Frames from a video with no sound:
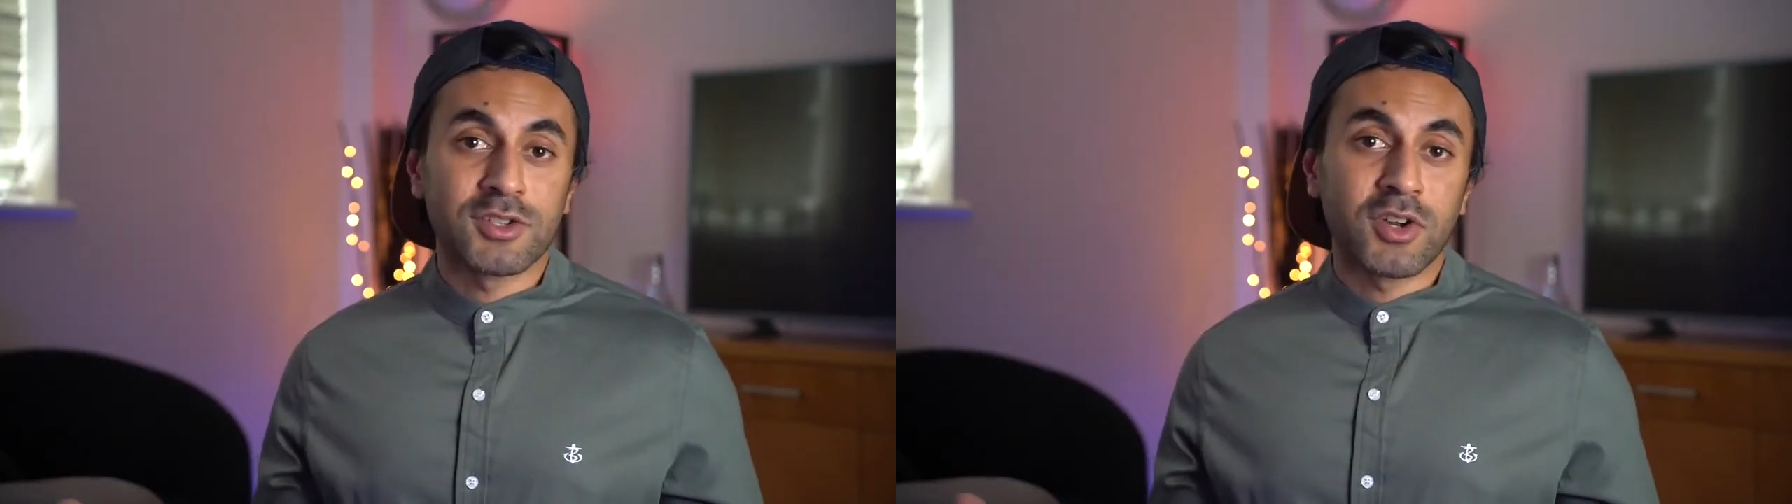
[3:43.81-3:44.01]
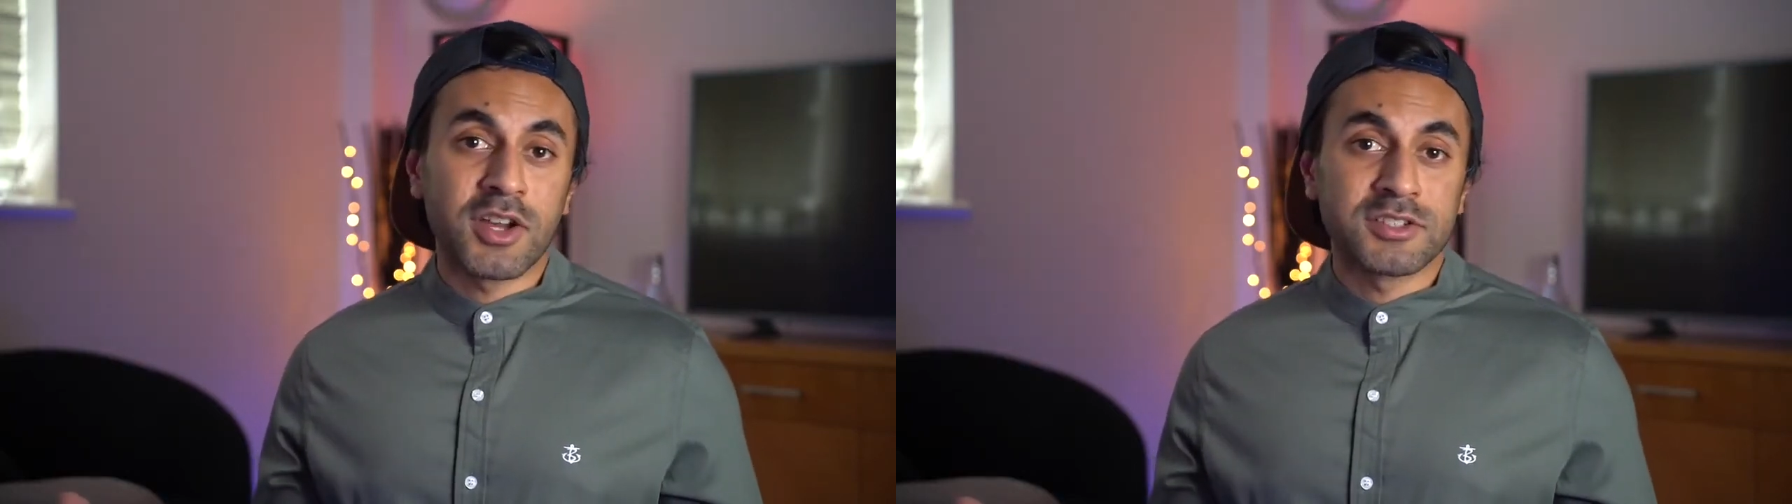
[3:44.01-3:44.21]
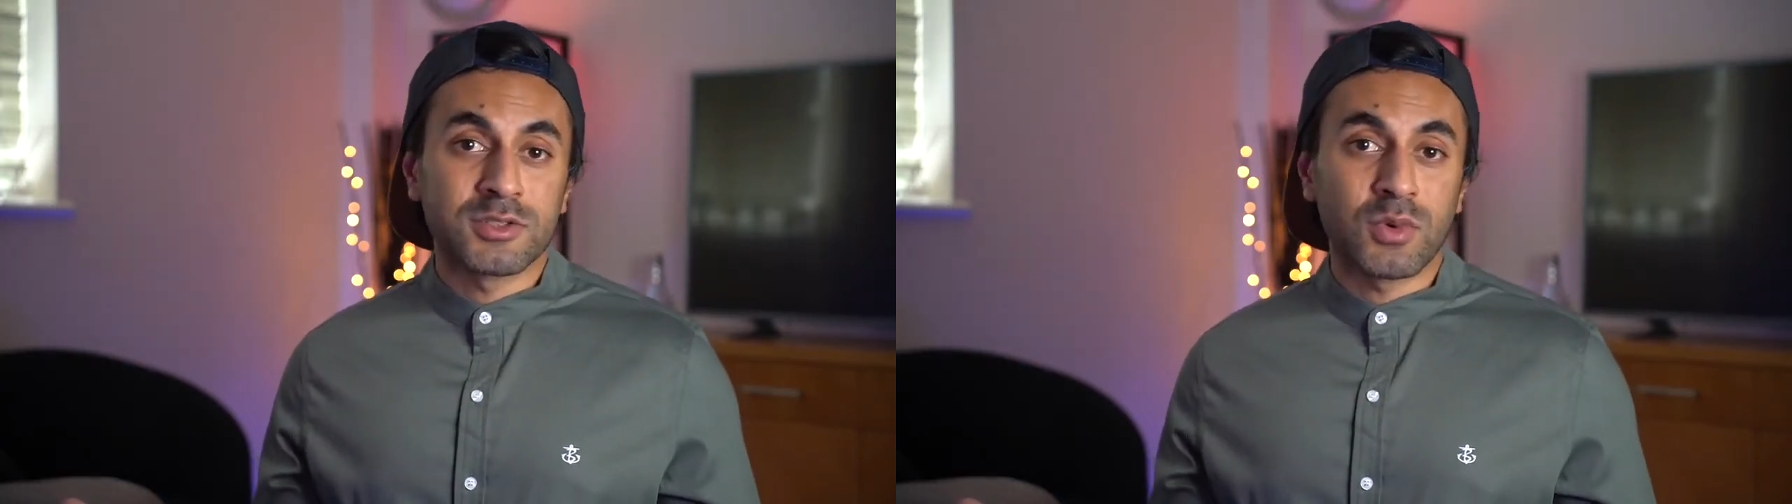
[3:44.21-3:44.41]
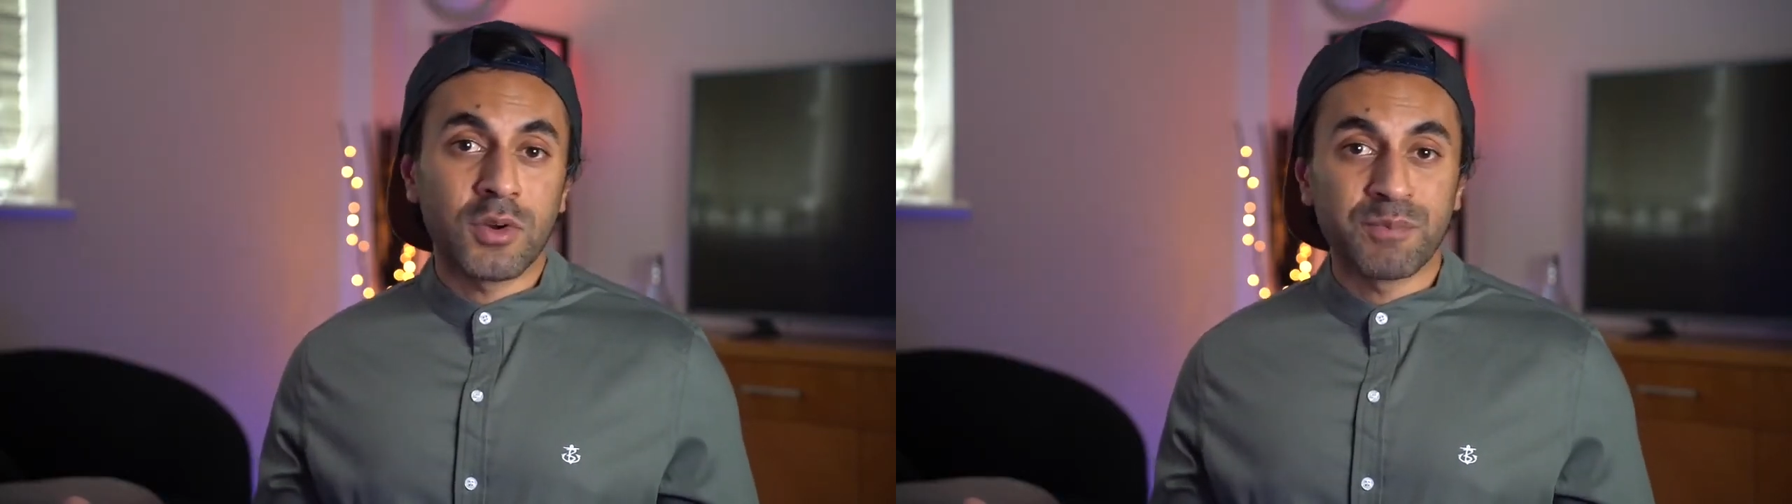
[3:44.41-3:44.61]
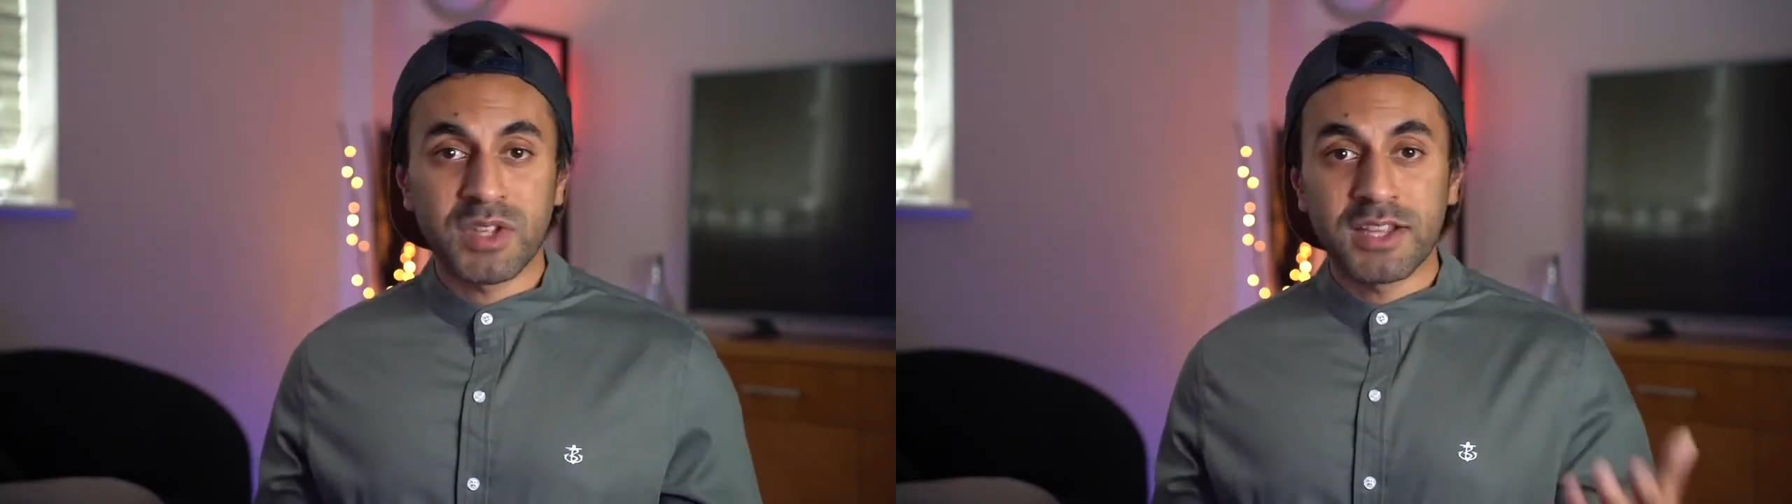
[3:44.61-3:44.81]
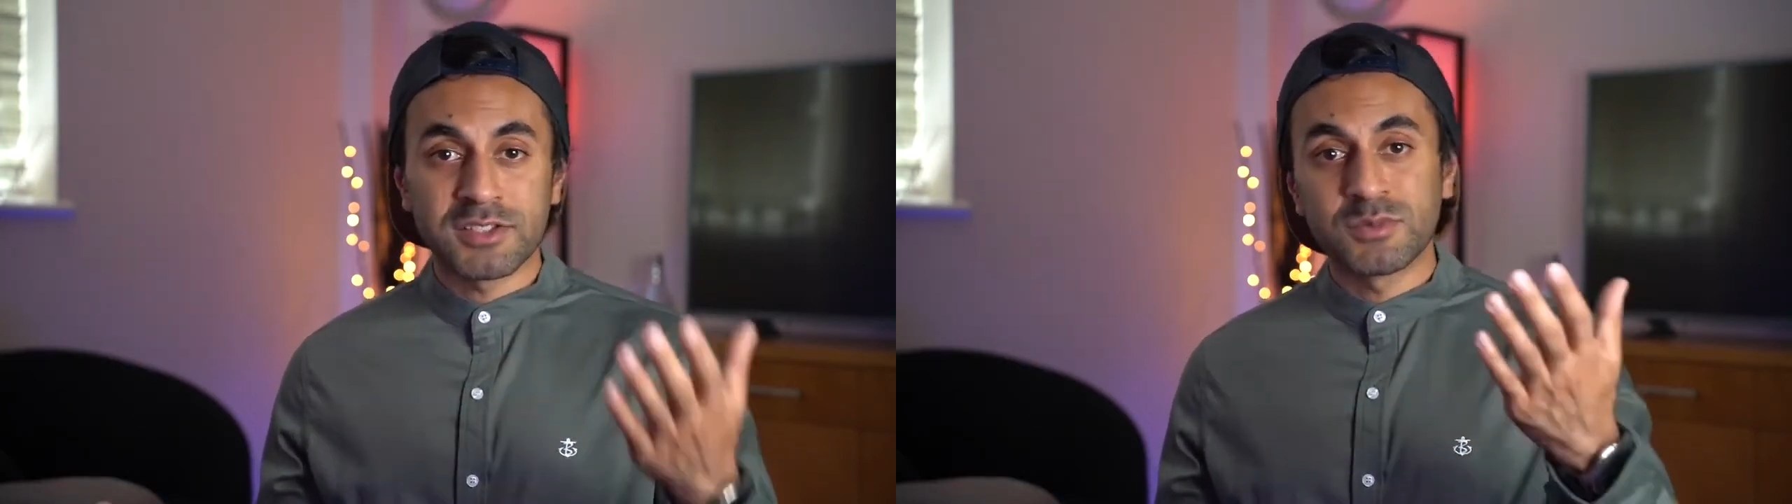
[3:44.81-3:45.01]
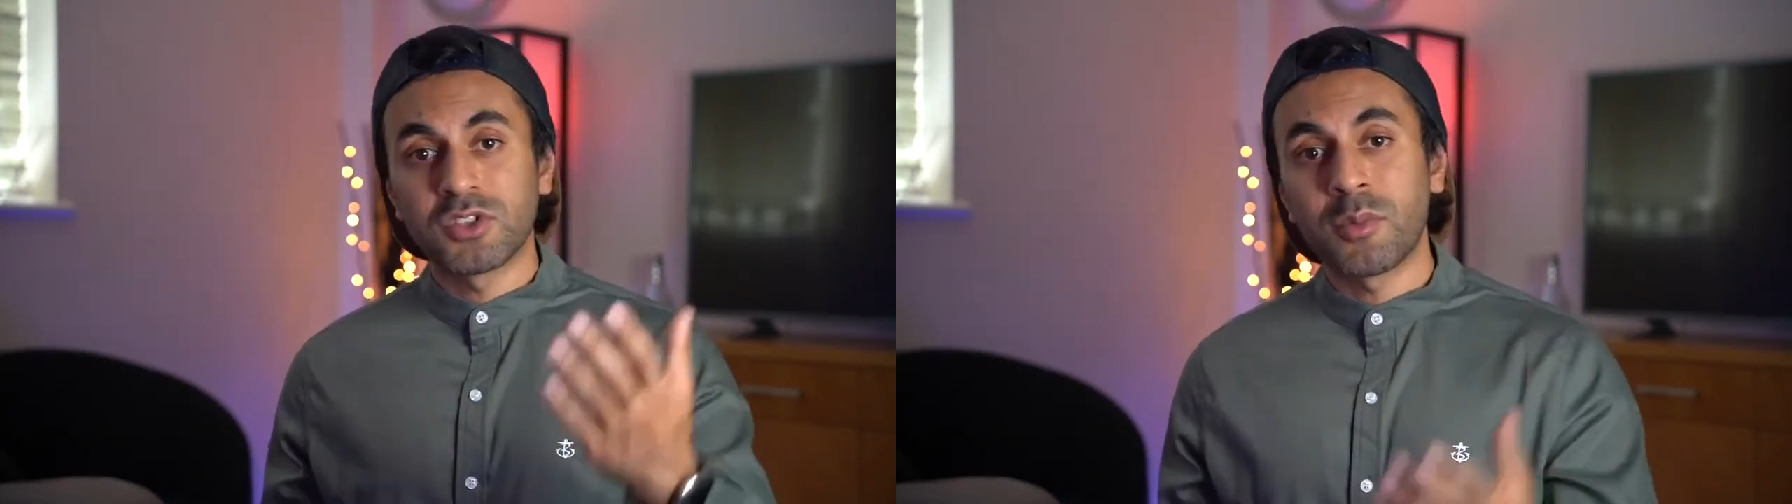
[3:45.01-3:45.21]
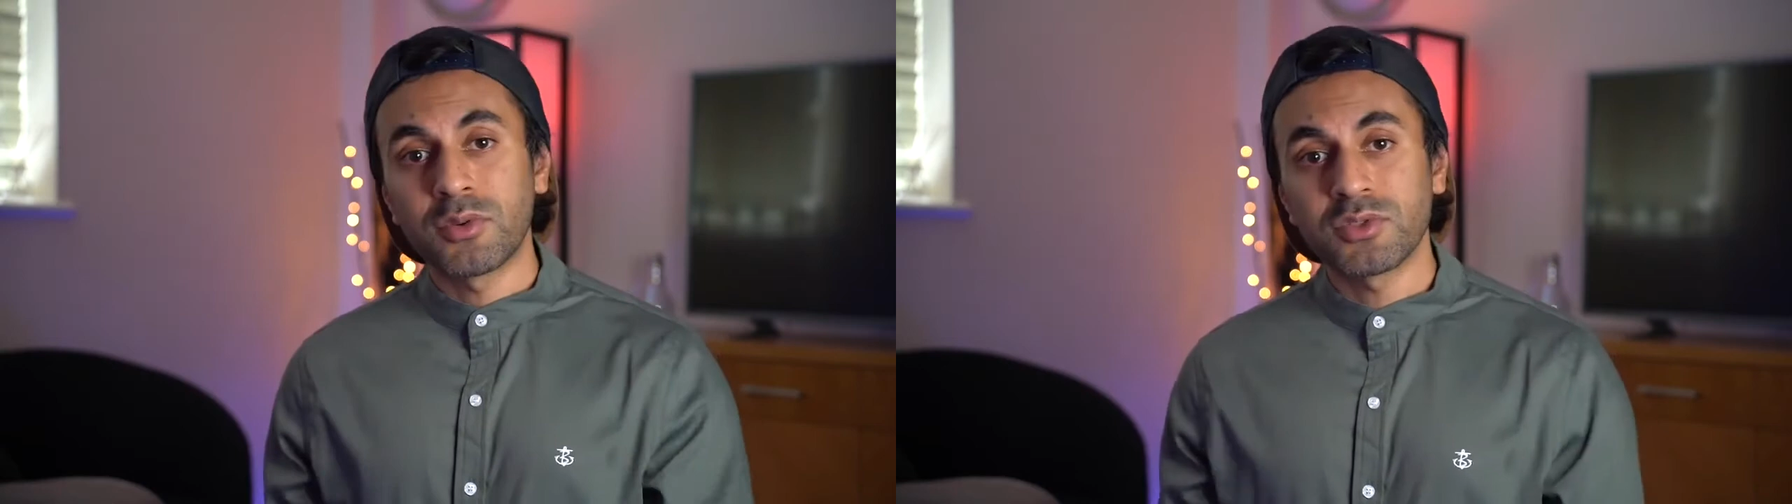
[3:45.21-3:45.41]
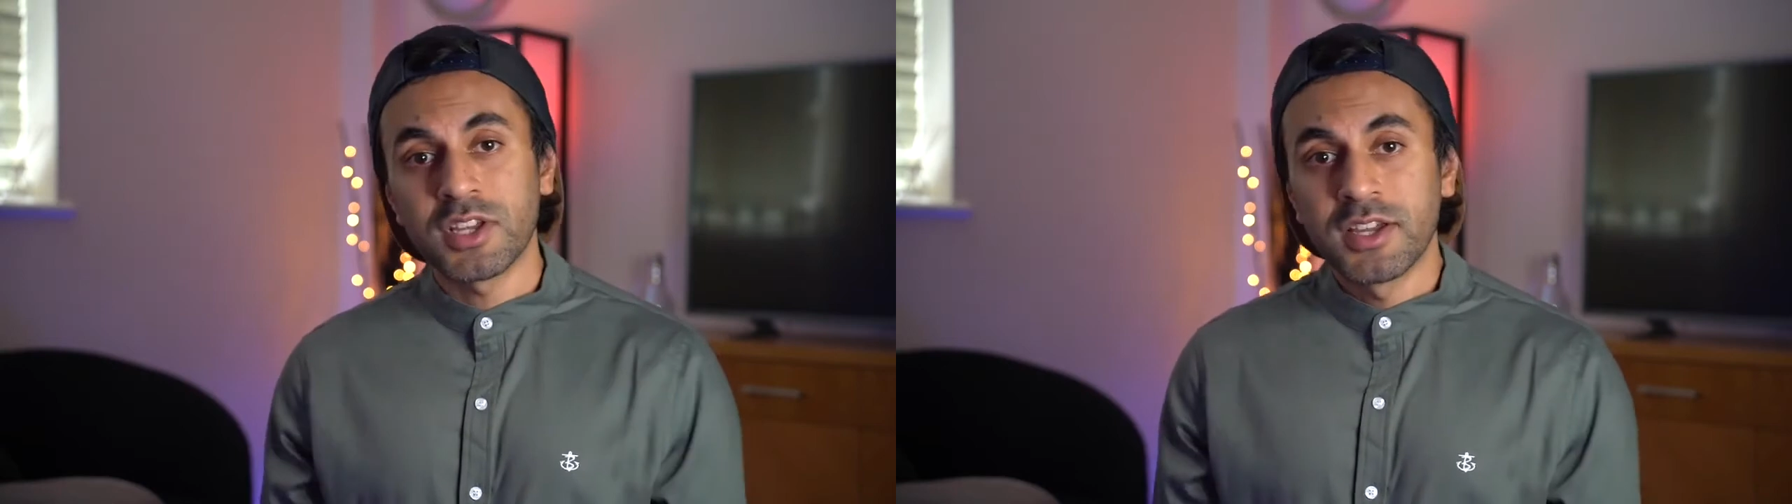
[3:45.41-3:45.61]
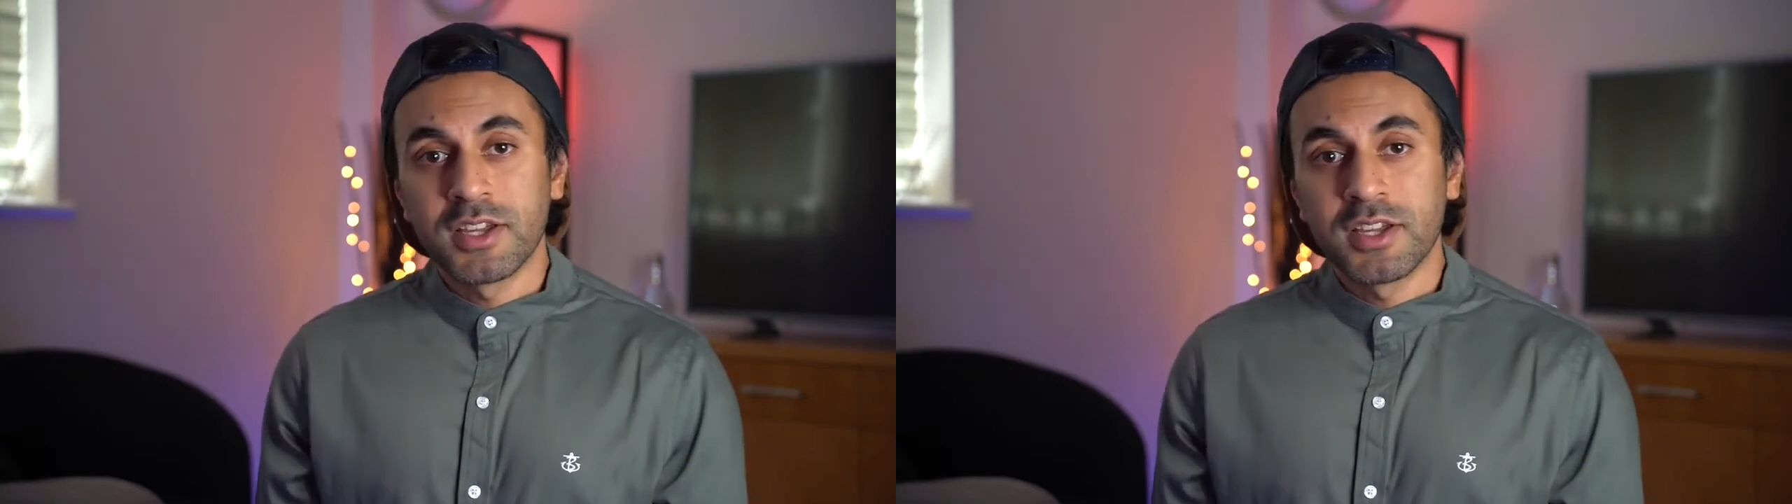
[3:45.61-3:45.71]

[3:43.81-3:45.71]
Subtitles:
to you guys as well as some samples